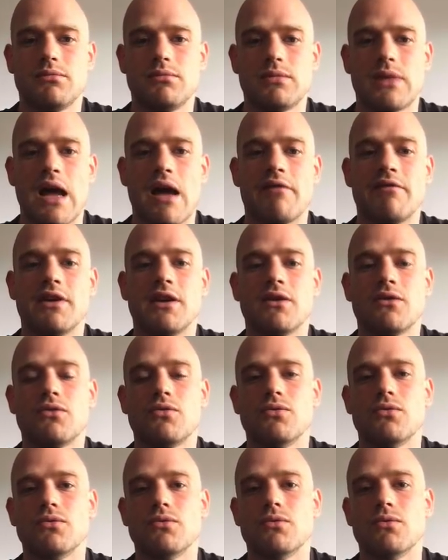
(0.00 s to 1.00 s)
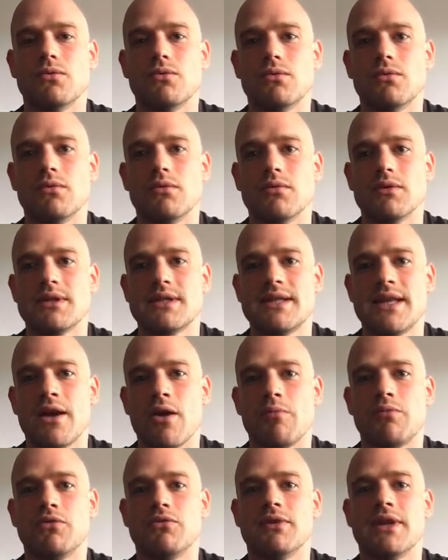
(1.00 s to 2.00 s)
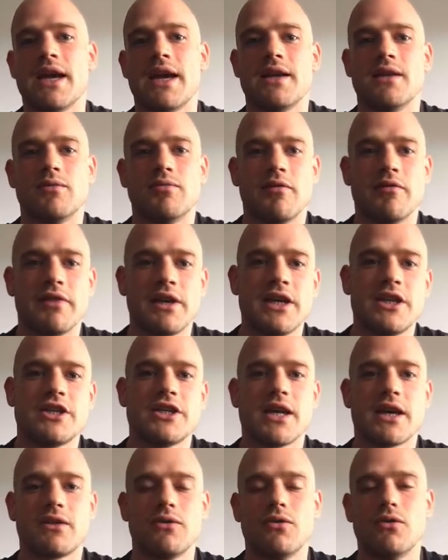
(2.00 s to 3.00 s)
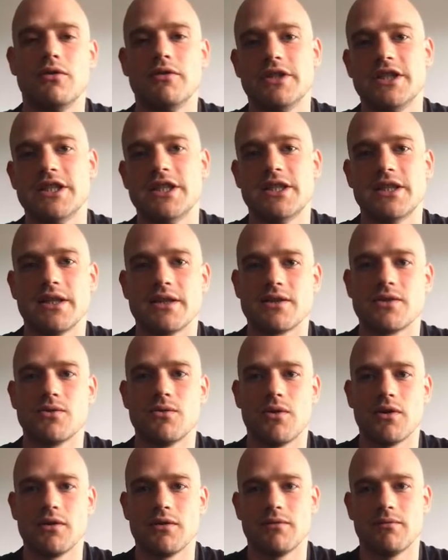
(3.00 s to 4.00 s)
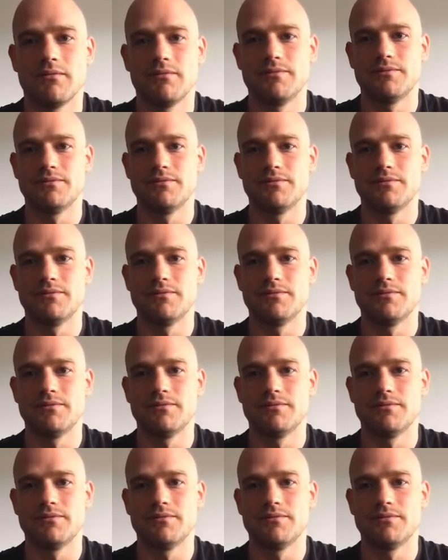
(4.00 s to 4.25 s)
having to stay up to date with each technology and so on.